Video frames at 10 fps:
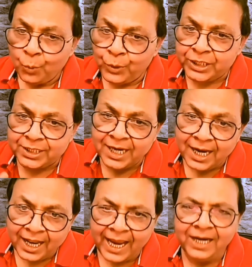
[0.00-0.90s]
which is in
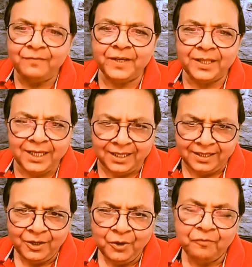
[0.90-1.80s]
line with the
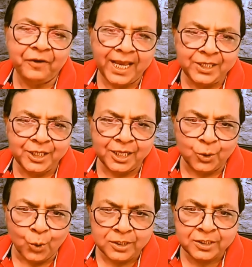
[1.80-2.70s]
financial
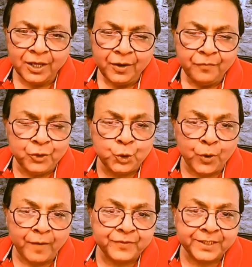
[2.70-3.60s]
goals which you
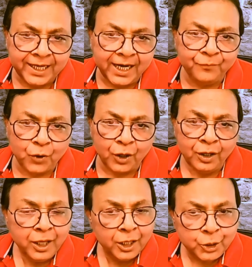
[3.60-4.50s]
have set in
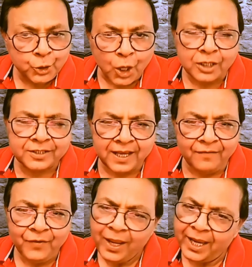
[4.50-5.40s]
for
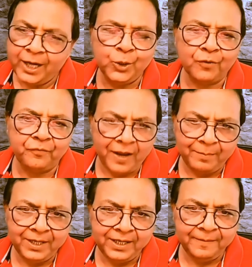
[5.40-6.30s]
yourself and your
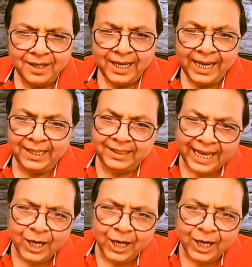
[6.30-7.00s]
family. And then